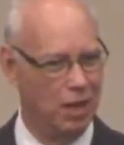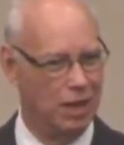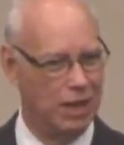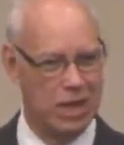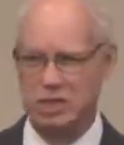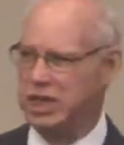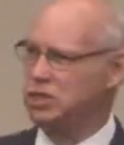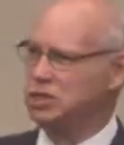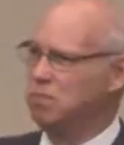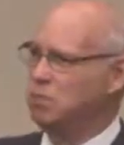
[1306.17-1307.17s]
He
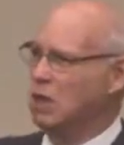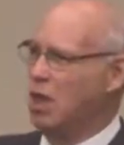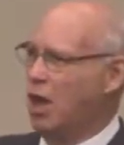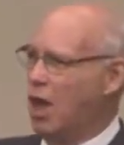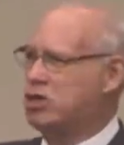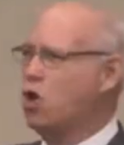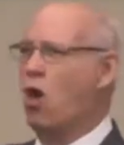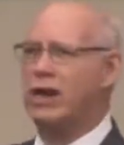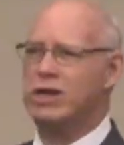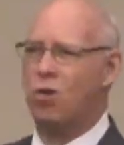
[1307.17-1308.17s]
says,
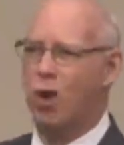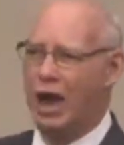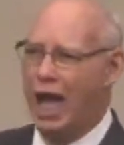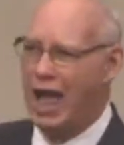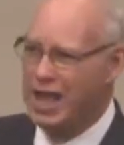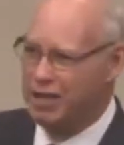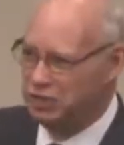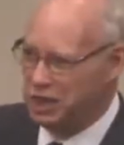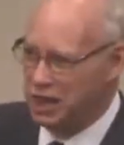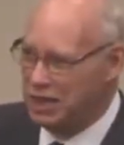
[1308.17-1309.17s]
according to what I have
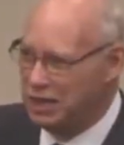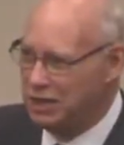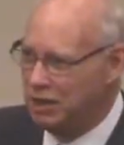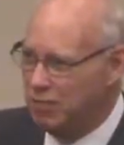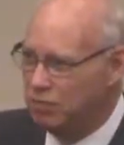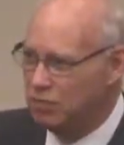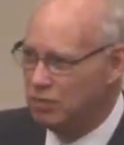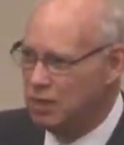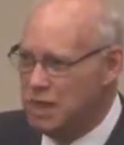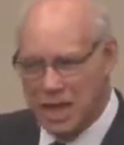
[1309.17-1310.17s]
seen,
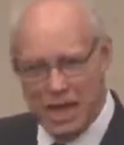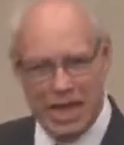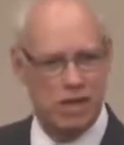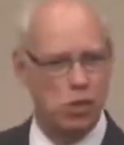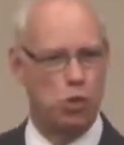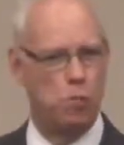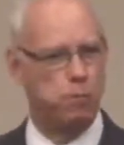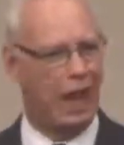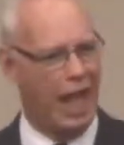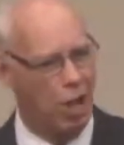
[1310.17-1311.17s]
he who
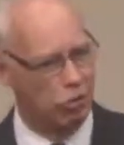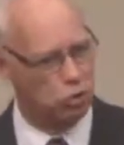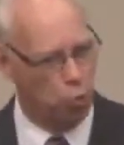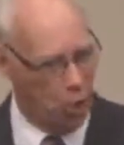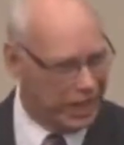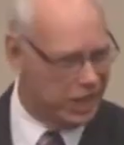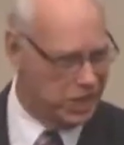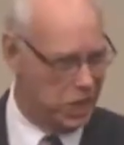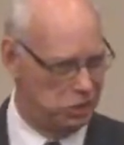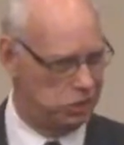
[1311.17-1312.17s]
plows
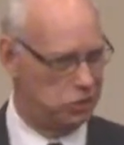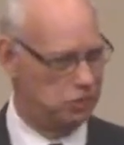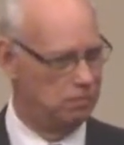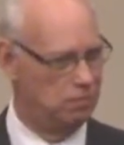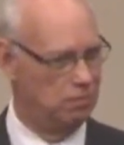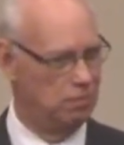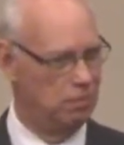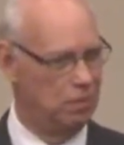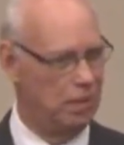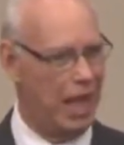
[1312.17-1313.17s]
wickedness
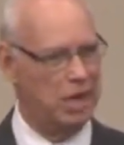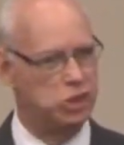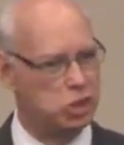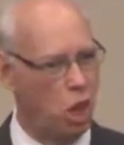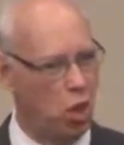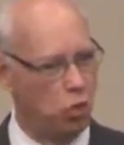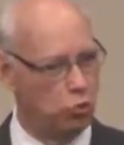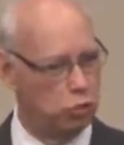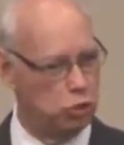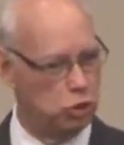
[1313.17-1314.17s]
and
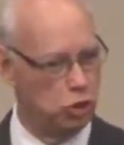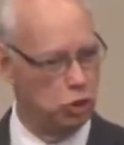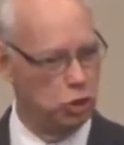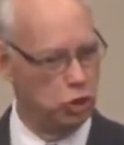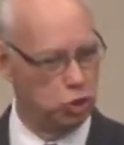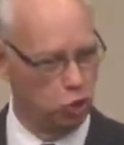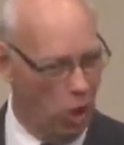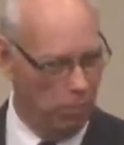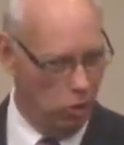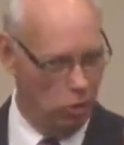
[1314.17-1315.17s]
sows
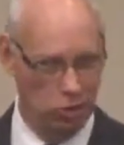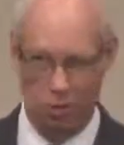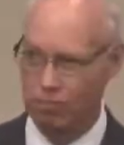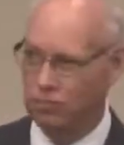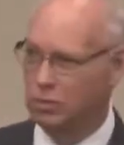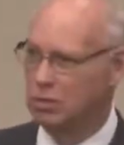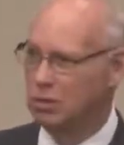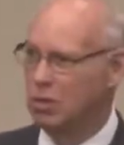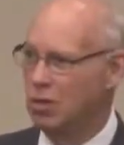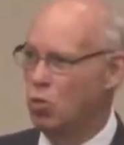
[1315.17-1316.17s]
trouble
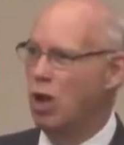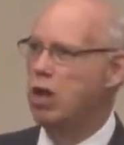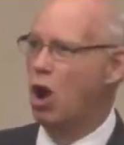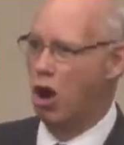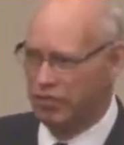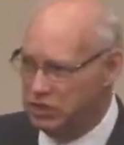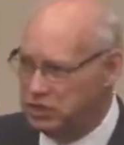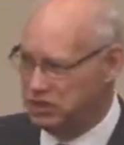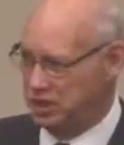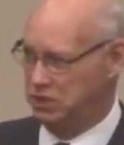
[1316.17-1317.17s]
will
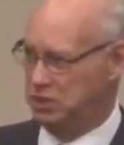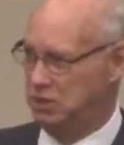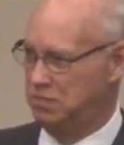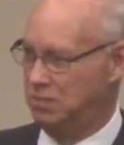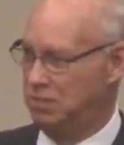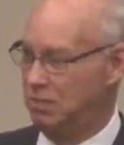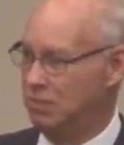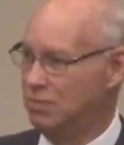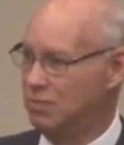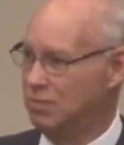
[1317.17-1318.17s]
harvest it.
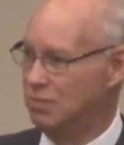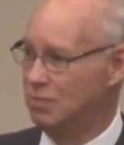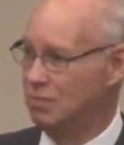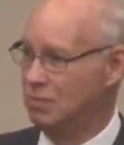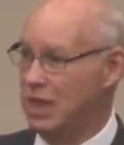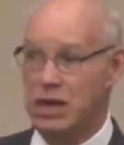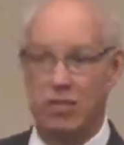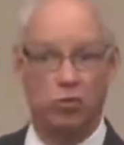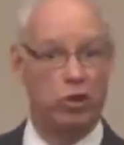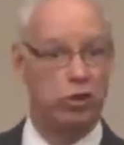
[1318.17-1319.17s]
In other
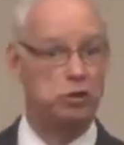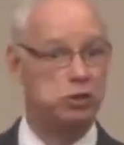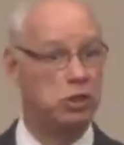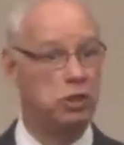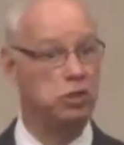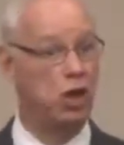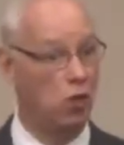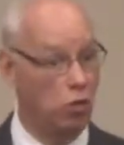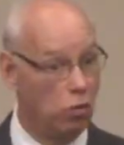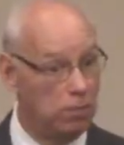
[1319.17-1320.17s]
words,
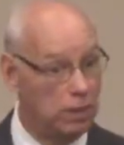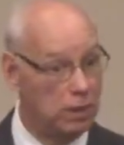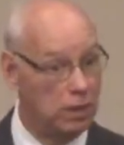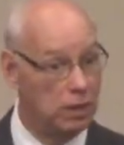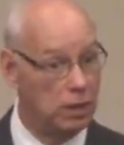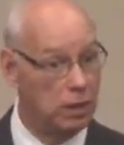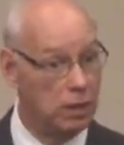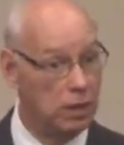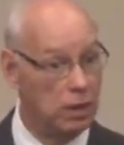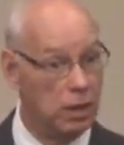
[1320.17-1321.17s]
Job,
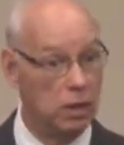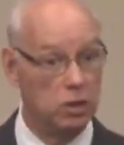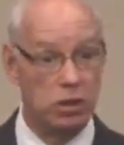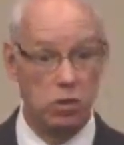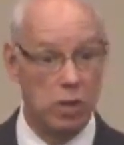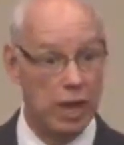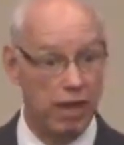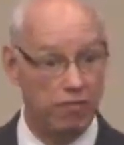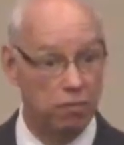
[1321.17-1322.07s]
you have